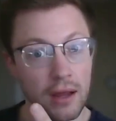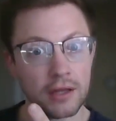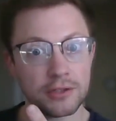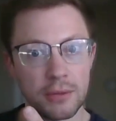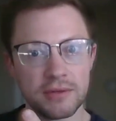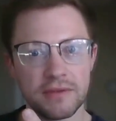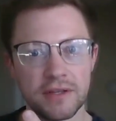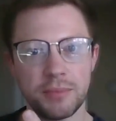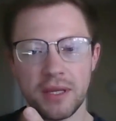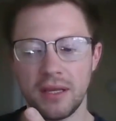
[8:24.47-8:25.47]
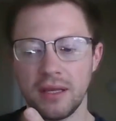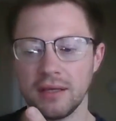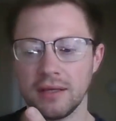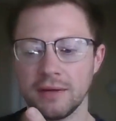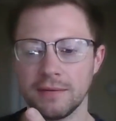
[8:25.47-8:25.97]
being able to step
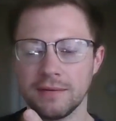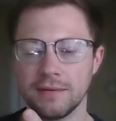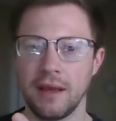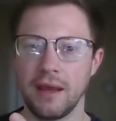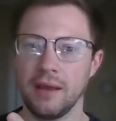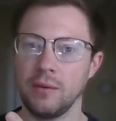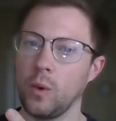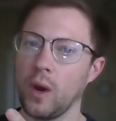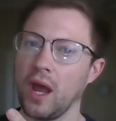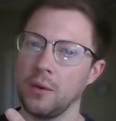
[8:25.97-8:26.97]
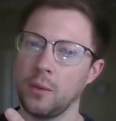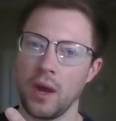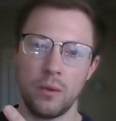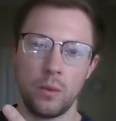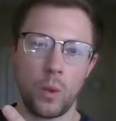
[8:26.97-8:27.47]
in and help the
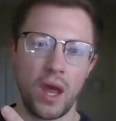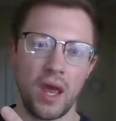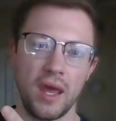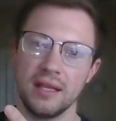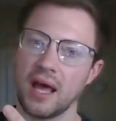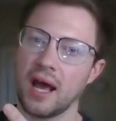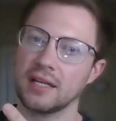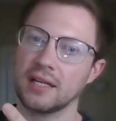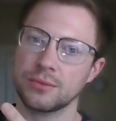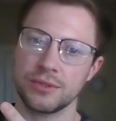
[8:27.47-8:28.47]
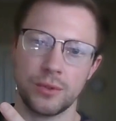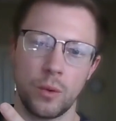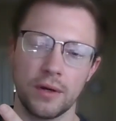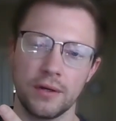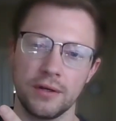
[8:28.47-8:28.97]
carrier navigate this
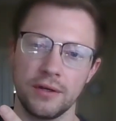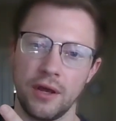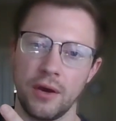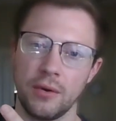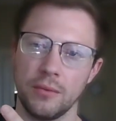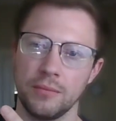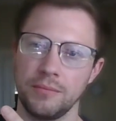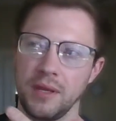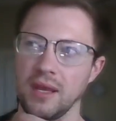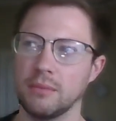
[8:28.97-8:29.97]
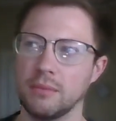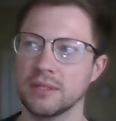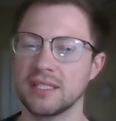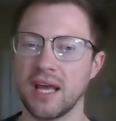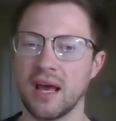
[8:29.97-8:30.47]
to get to the solution
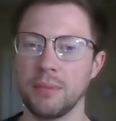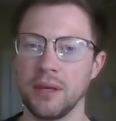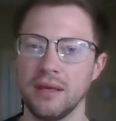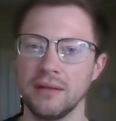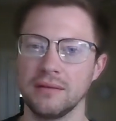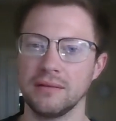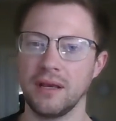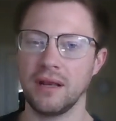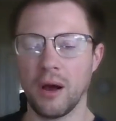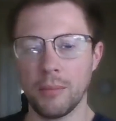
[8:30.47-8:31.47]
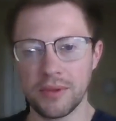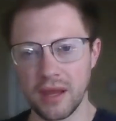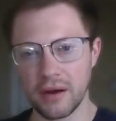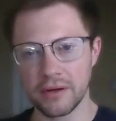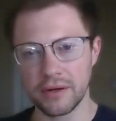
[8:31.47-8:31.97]
that we want, which is getting
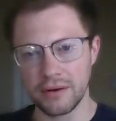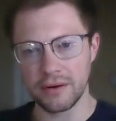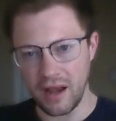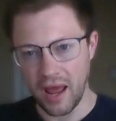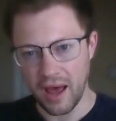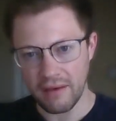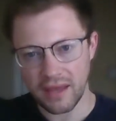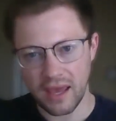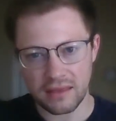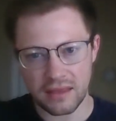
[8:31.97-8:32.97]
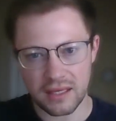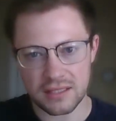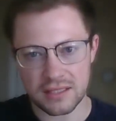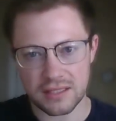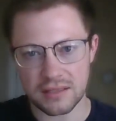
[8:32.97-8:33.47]
frickin' paid for the
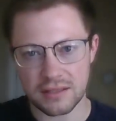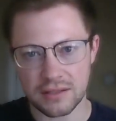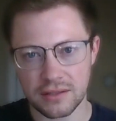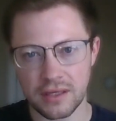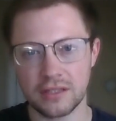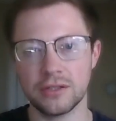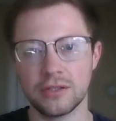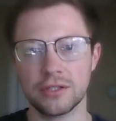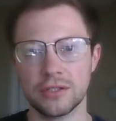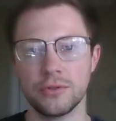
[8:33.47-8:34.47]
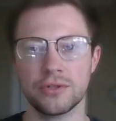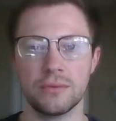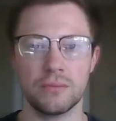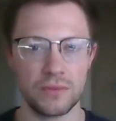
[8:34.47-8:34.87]
job that he did 50 days ago.